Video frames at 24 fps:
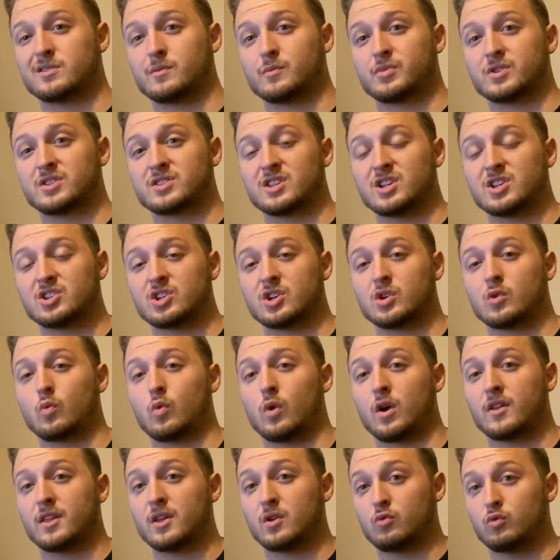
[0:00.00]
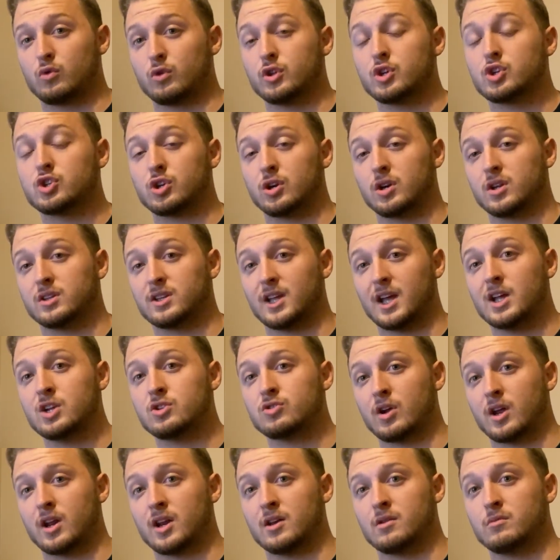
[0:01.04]
position where they really should have day
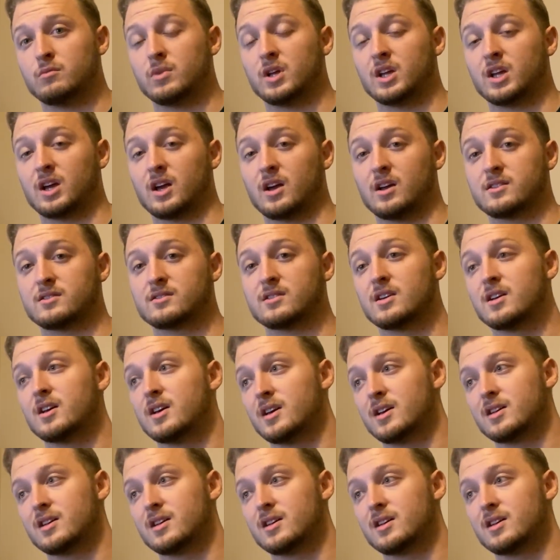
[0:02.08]
traded because